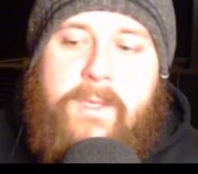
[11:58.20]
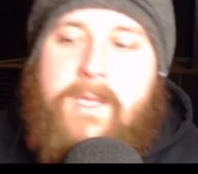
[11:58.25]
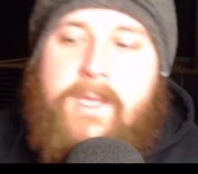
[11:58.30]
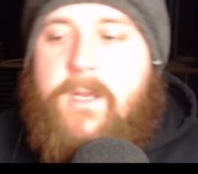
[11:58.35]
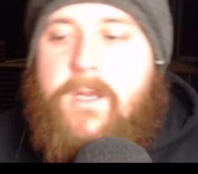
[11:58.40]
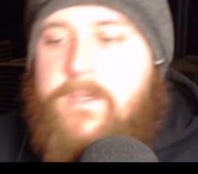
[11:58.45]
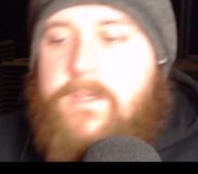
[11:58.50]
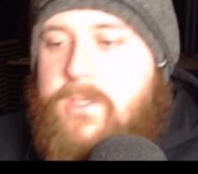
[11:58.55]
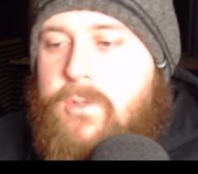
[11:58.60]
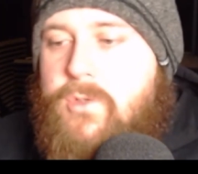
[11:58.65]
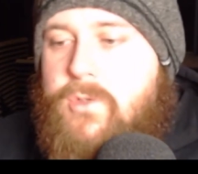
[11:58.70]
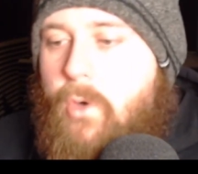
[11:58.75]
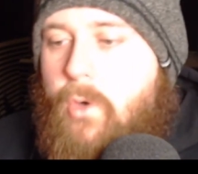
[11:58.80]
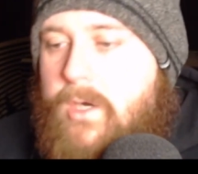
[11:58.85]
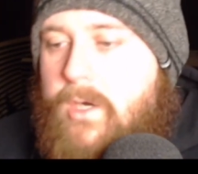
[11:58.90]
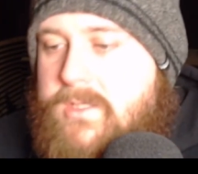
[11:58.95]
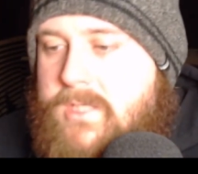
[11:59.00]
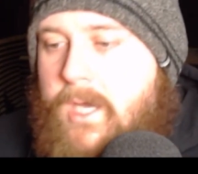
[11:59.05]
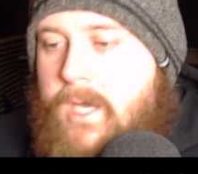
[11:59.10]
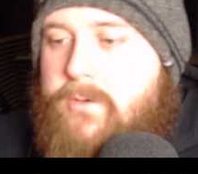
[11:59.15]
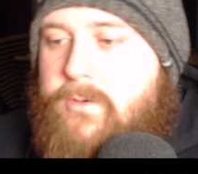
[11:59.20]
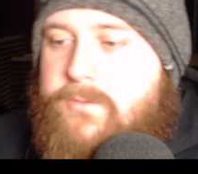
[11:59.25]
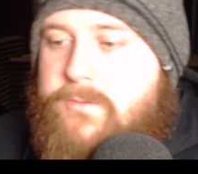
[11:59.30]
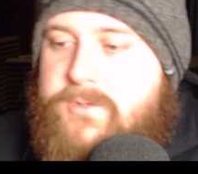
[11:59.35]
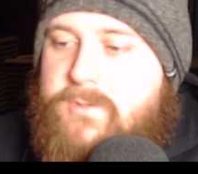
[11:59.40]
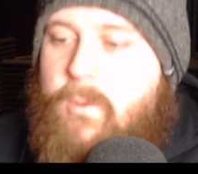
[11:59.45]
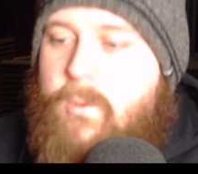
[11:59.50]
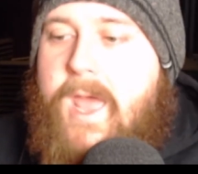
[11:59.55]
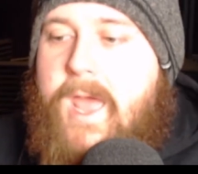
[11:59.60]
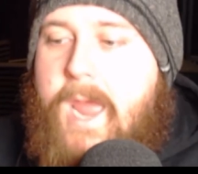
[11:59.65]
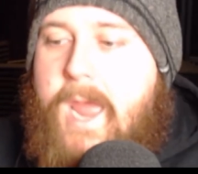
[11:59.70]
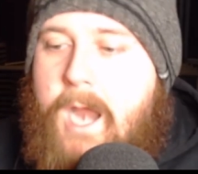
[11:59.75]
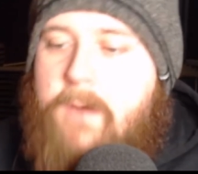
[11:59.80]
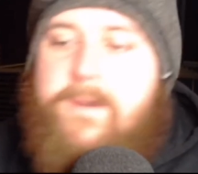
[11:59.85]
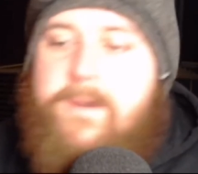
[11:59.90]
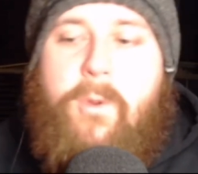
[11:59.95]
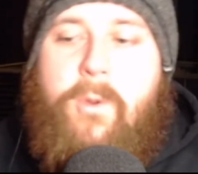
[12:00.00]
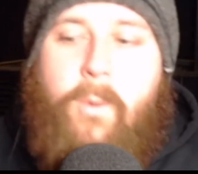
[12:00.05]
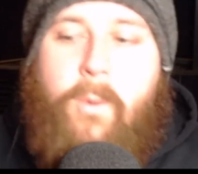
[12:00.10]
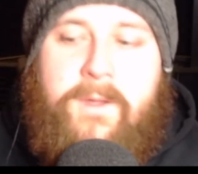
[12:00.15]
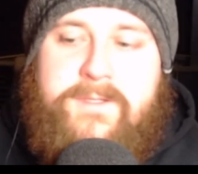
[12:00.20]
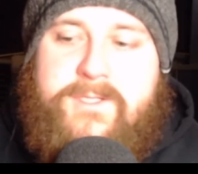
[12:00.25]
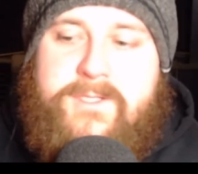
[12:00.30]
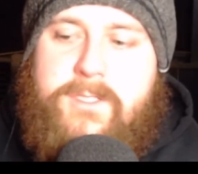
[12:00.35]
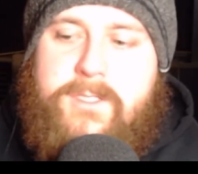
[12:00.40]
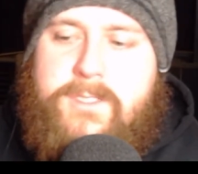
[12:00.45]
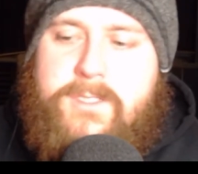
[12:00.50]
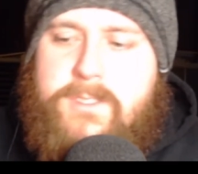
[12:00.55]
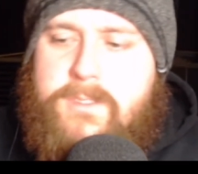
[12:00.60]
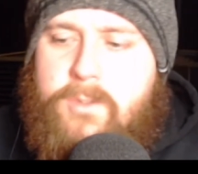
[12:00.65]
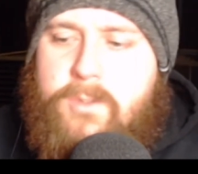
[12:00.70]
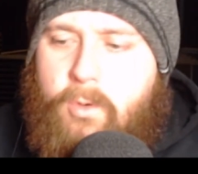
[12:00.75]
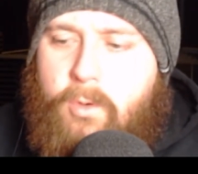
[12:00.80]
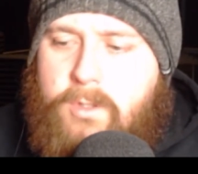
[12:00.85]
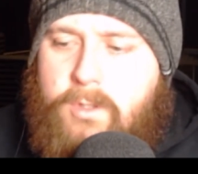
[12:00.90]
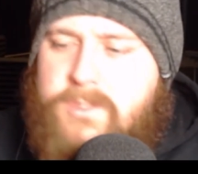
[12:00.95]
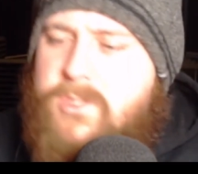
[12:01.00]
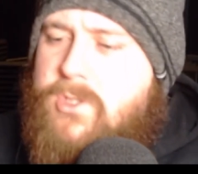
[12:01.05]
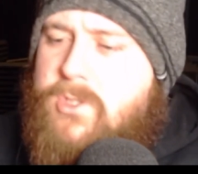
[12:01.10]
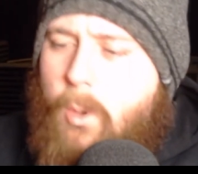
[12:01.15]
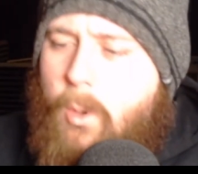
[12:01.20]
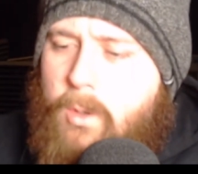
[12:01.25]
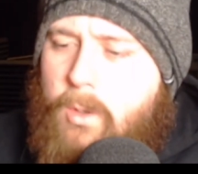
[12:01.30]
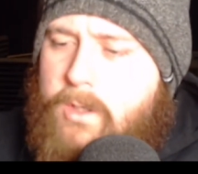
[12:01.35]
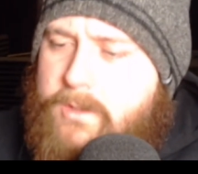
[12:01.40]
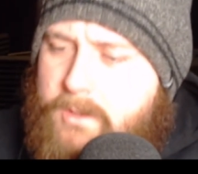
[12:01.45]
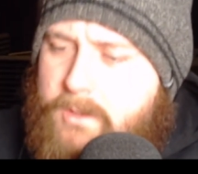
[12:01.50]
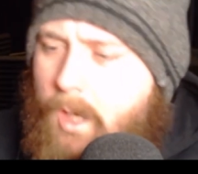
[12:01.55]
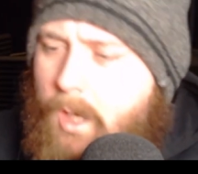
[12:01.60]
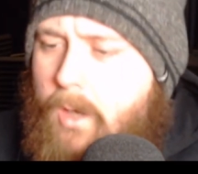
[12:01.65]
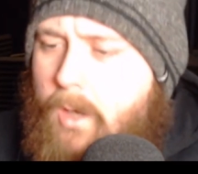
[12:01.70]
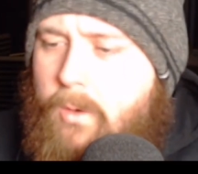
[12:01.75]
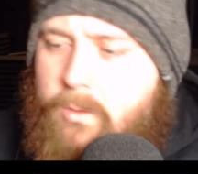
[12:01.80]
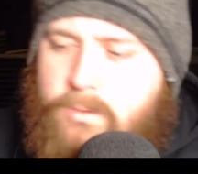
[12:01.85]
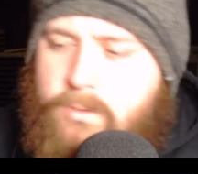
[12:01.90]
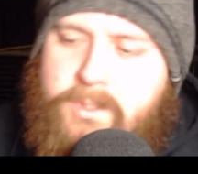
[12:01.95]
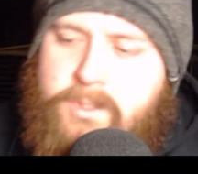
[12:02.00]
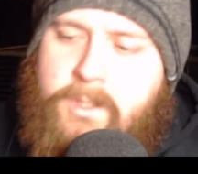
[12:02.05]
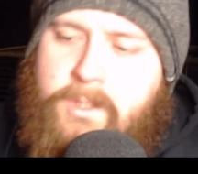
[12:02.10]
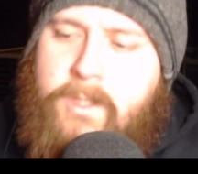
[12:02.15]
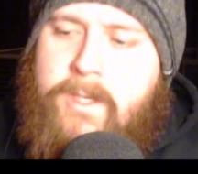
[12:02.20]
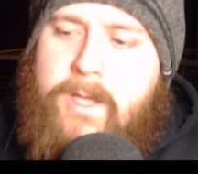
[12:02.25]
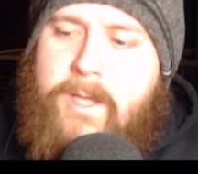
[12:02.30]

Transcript: in the New York tunnels where Ariel wants to store stolen gold